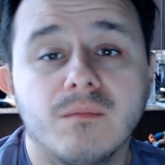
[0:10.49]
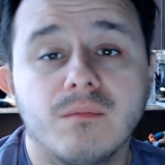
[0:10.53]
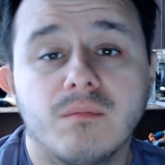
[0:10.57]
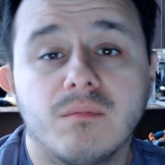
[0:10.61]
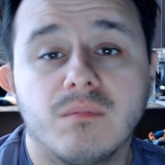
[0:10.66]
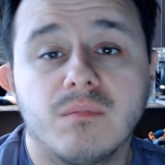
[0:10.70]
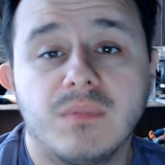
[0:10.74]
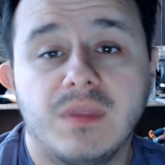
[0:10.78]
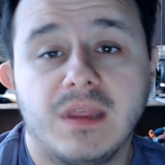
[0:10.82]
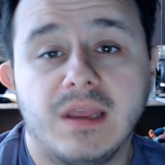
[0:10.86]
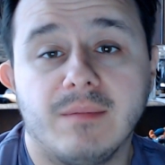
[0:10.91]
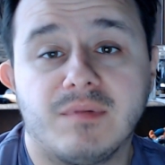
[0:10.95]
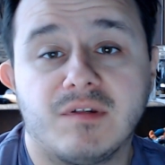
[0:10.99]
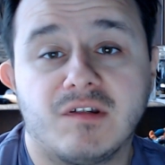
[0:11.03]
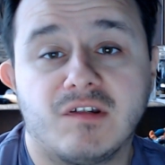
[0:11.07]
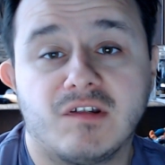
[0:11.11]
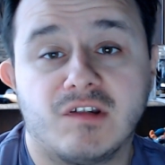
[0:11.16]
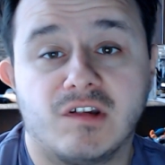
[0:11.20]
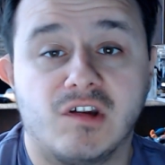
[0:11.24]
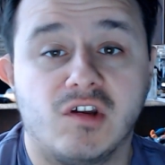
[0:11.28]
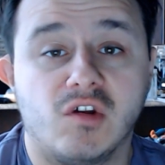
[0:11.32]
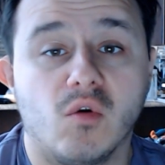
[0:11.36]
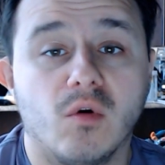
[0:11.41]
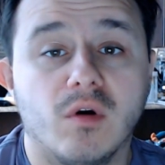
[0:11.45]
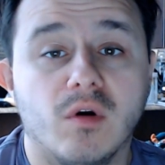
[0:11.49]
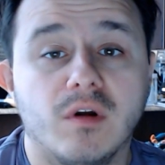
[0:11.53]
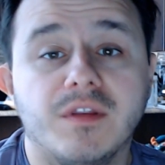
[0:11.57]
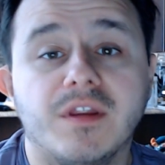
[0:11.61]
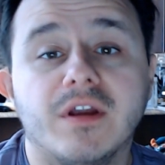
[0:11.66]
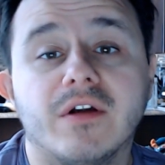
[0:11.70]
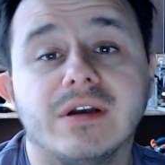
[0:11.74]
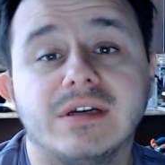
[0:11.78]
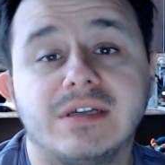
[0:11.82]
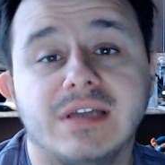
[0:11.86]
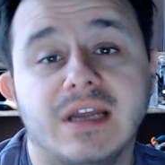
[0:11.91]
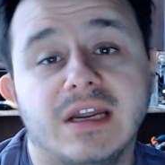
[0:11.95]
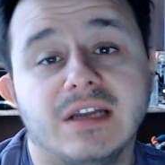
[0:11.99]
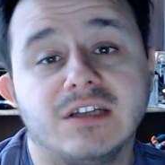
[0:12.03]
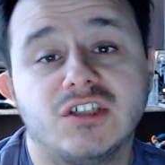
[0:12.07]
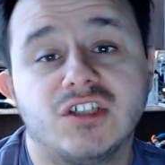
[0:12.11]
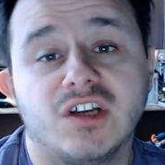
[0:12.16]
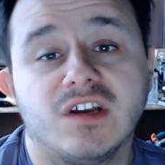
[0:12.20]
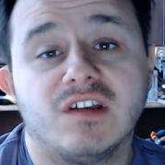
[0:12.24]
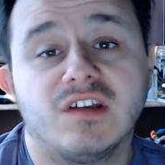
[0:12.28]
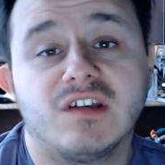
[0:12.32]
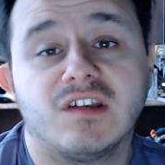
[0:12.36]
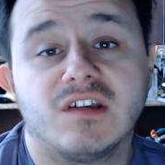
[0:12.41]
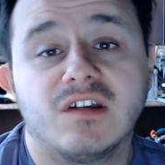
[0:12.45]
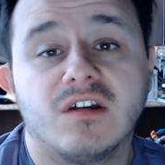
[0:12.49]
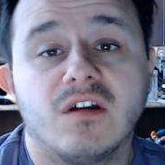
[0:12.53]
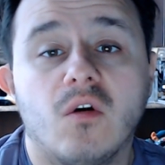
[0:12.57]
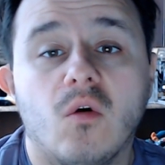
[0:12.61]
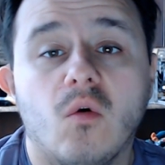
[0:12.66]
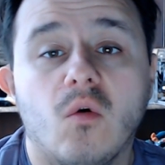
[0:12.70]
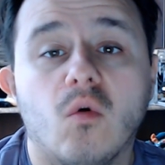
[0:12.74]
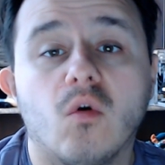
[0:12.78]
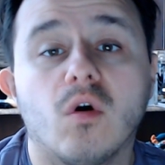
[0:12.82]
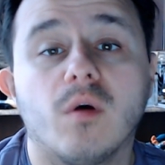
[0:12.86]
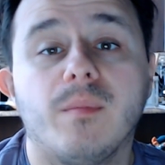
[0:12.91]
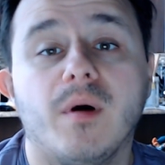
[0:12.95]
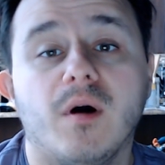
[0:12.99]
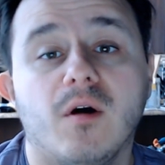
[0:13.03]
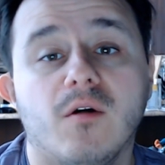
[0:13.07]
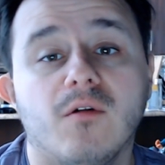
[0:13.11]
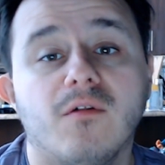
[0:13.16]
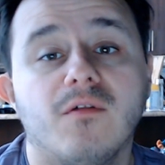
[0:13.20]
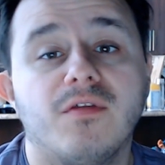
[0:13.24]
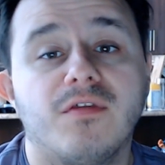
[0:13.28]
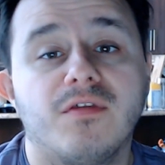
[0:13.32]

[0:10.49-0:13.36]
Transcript: they obscured their intentions, or both.